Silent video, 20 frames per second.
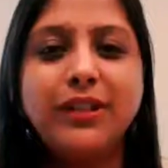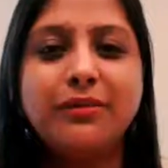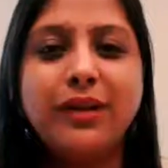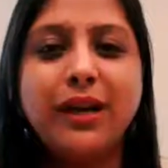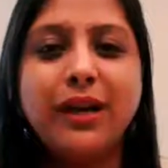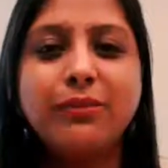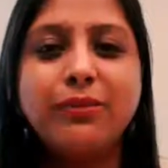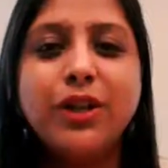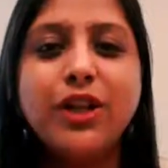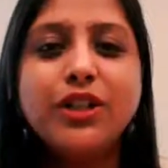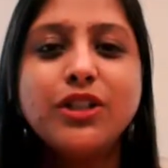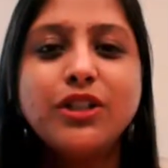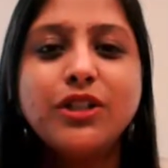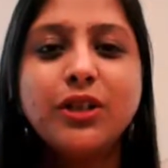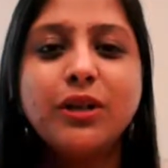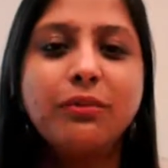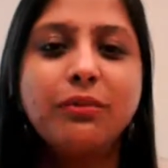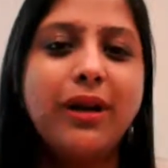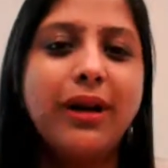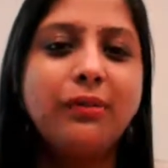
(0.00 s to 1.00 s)
ma'am. So,
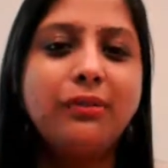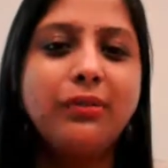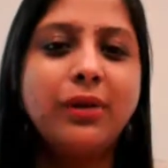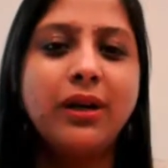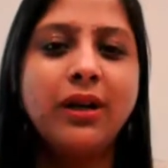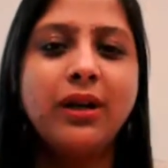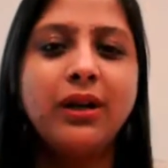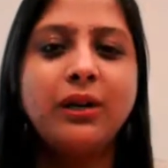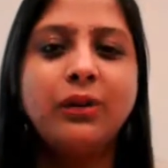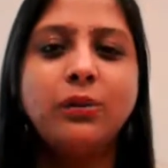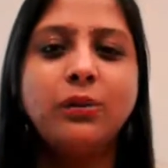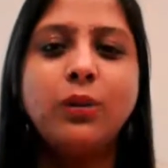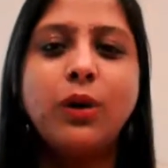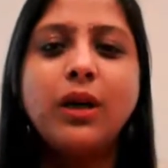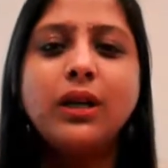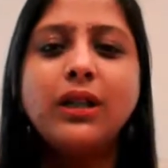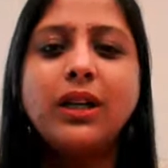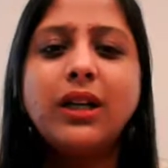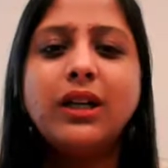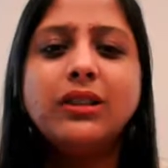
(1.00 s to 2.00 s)
ma'am,
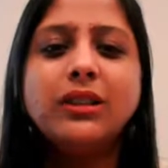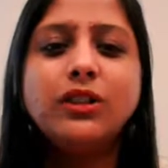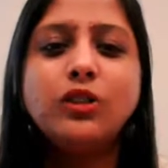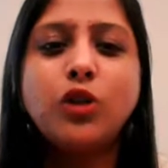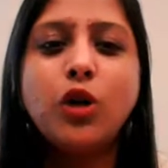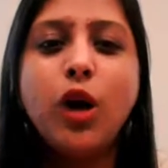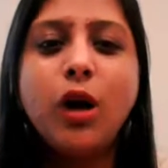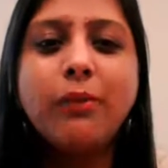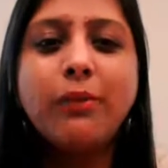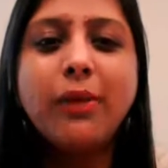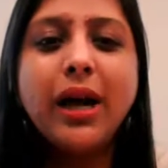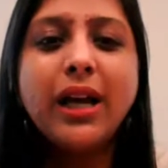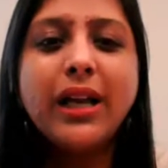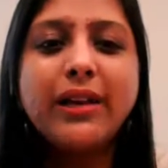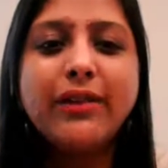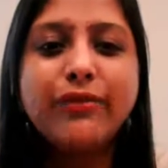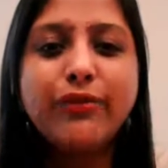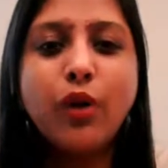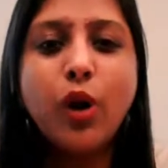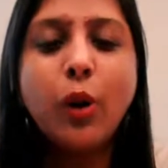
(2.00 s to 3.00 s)
what are the
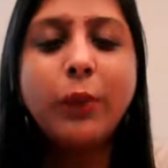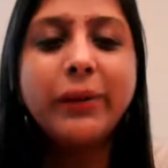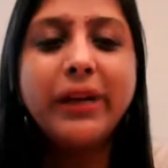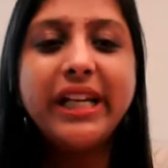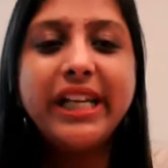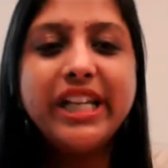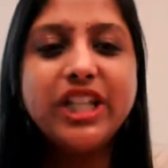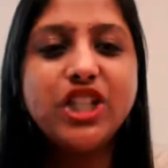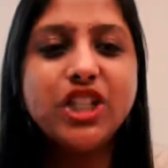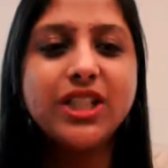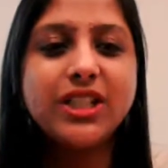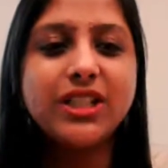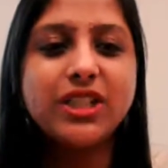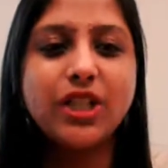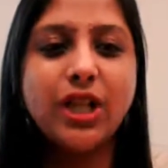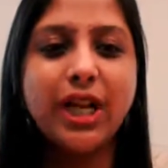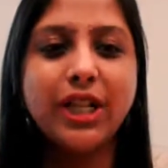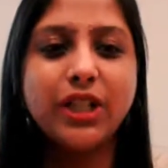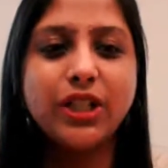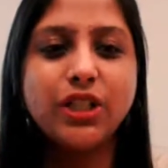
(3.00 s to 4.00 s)
trauma-informed teaching
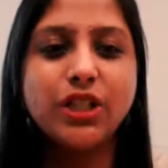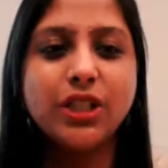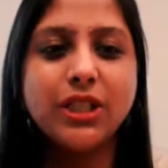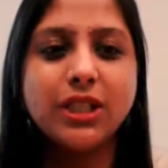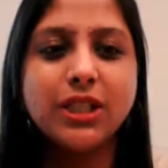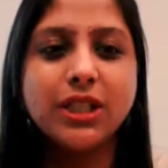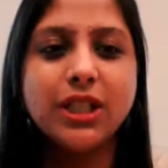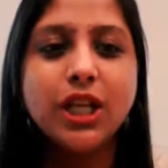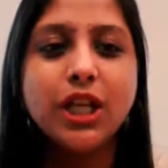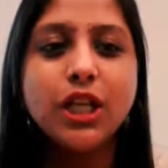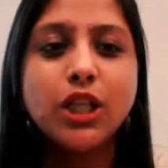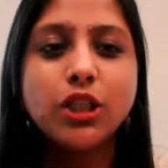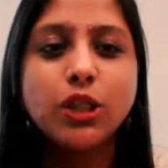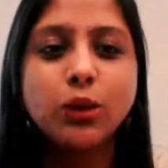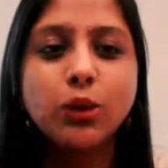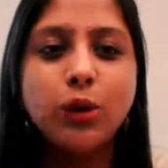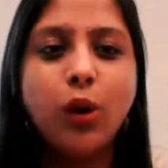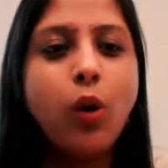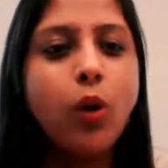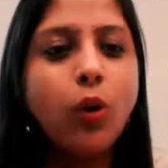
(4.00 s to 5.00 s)
strategies?
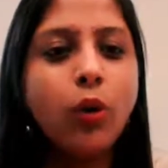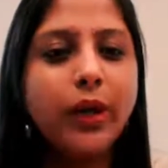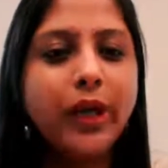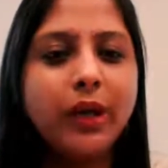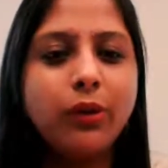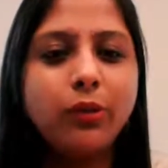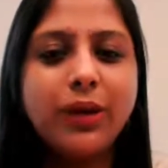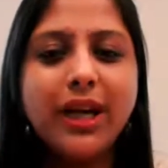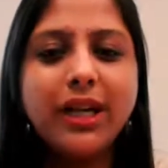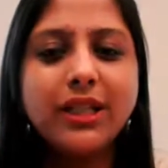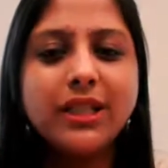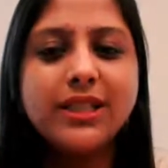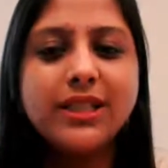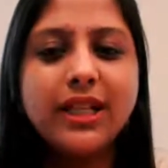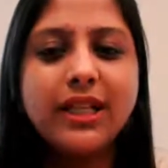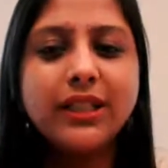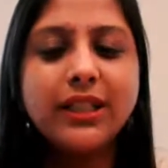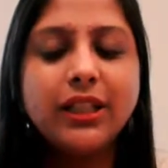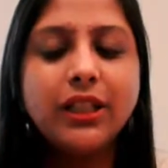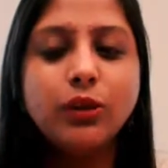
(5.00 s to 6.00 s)
So, okay, we
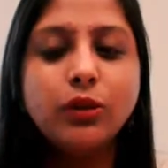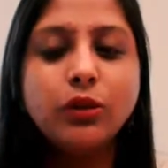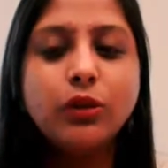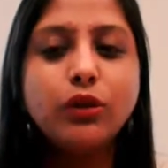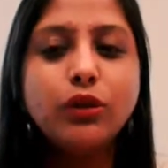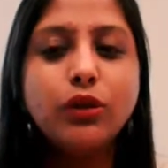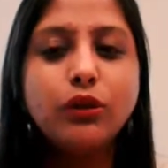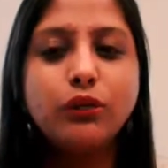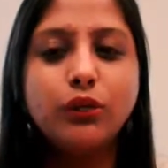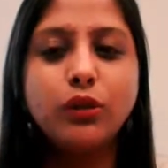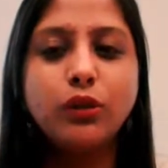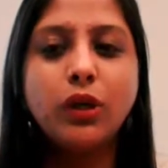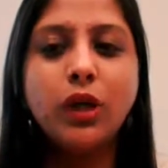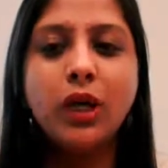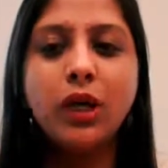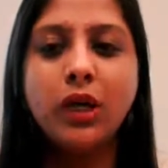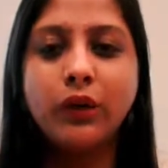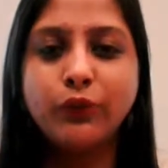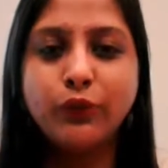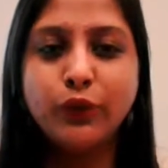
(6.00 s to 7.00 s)
understand that you have
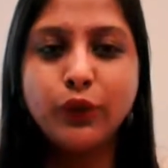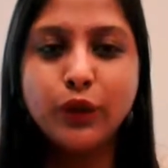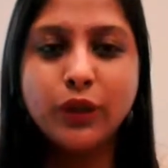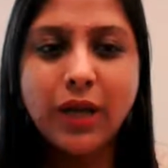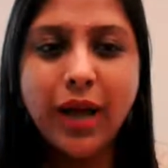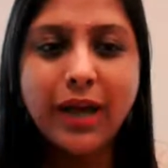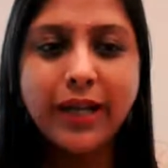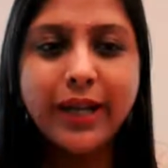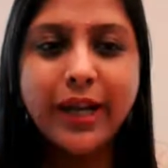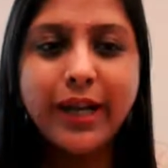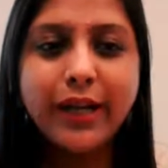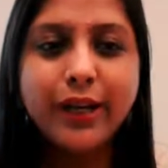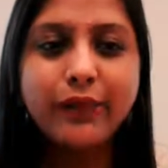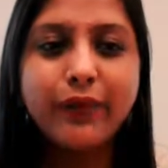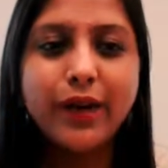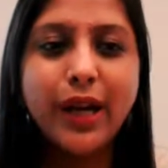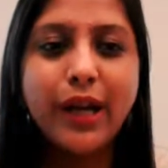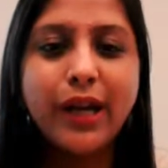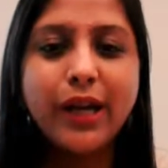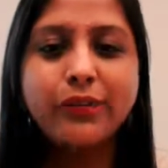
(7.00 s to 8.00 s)
to first
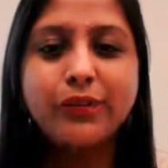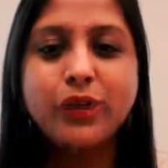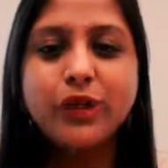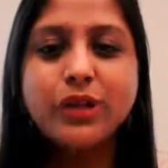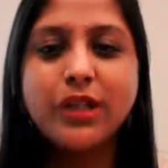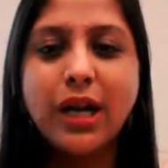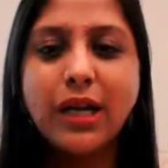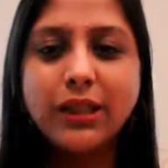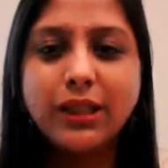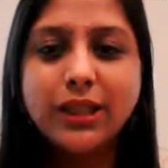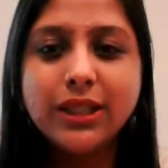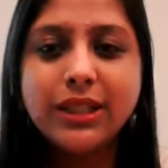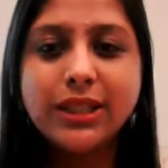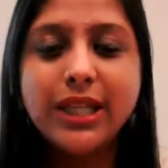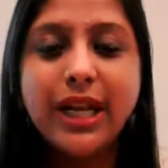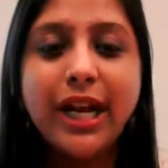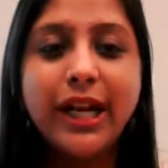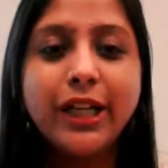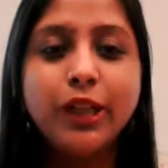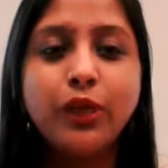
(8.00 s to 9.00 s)
identify, first
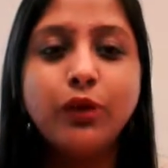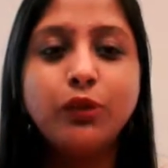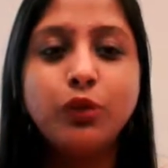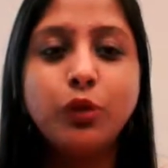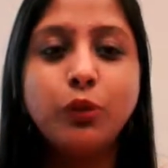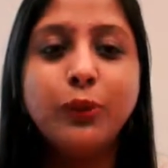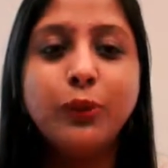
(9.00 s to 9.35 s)
understand. You have to